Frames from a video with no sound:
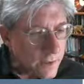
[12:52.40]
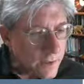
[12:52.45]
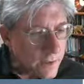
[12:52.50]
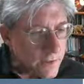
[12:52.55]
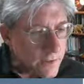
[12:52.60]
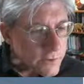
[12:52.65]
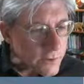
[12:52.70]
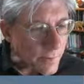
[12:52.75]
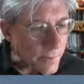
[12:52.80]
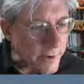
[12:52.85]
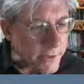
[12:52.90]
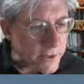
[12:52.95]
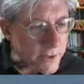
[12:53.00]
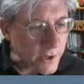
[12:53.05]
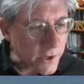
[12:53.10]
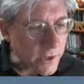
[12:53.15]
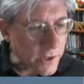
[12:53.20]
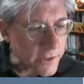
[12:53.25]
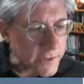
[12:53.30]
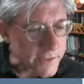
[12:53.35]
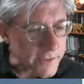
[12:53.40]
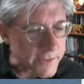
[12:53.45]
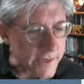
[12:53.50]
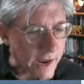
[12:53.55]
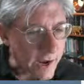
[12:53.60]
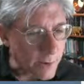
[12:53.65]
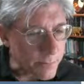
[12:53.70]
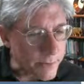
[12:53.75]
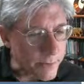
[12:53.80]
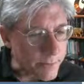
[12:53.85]
So I'm actually going to click this
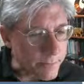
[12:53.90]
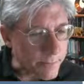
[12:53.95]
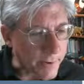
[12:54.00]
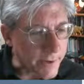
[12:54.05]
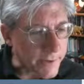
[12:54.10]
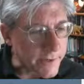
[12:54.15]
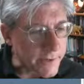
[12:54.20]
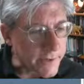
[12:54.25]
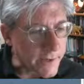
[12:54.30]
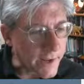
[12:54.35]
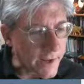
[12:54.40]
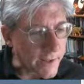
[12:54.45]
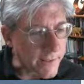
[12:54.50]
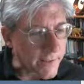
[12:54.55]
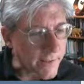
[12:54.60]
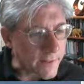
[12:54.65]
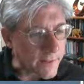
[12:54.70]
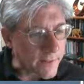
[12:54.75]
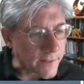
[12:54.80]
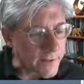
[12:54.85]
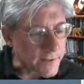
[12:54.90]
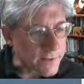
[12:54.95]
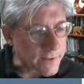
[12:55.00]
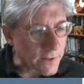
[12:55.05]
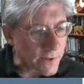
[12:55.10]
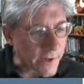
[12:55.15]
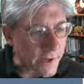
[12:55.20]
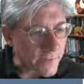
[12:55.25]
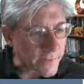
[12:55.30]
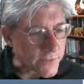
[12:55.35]
output button, and then let's
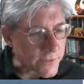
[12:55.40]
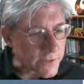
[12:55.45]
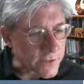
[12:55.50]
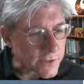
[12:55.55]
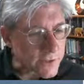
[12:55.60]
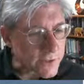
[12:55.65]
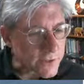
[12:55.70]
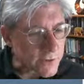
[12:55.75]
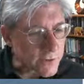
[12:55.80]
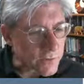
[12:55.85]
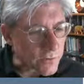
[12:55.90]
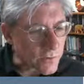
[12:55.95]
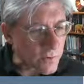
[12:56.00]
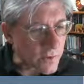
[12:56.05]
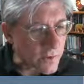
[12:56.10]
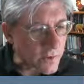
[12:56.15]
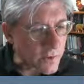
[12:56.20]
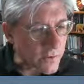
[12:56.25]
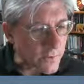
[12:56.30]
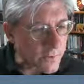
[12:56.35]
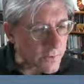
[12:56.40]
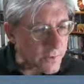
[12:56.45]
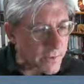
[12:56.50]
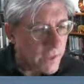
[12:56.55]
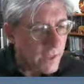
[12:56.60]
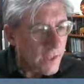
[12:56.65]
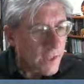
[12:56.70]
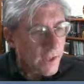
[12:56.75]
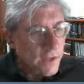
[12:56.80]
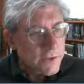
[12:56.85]
look at this.
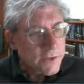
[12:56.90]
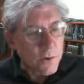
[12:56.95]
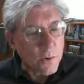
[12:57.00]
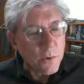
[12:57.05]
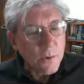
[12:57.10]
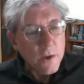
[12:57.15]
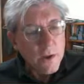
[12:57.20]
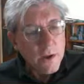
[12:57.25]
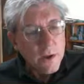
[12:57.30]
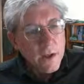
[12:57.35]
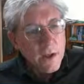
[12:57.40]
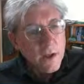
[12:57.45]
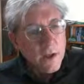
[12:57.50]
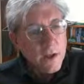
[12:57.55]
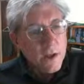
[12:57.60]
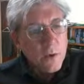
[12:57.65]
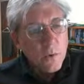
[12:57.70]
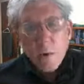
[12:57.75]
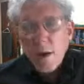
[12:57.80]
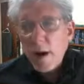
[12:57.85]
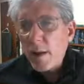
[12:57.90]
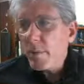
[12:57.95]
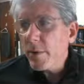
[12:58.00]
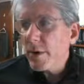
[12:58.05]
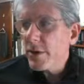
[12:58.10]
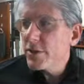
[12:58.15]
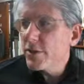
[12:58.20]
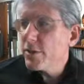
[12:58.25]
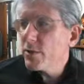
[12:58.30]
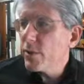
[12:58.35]
So what I'm going to
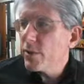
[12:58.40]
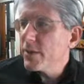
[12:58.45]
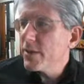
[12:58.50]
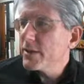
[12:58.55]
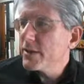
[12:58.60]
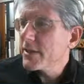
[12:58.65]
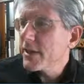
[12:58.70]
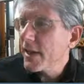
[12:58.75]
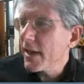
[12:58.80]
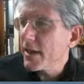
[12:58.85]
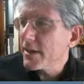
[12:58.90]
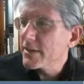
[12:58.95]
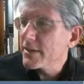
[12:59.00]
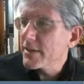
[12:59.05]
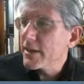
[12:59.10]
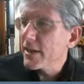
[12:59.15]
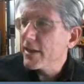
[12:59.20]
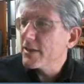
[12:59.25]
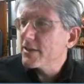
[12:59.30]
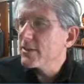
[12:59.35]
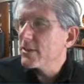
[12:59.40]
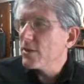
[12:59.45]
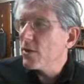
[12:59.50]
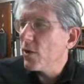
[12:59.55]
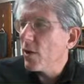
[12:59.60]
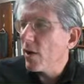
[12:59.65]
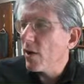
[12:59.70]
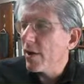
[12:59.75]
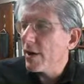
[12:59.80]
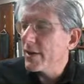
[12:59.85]
do in this case is, you know how I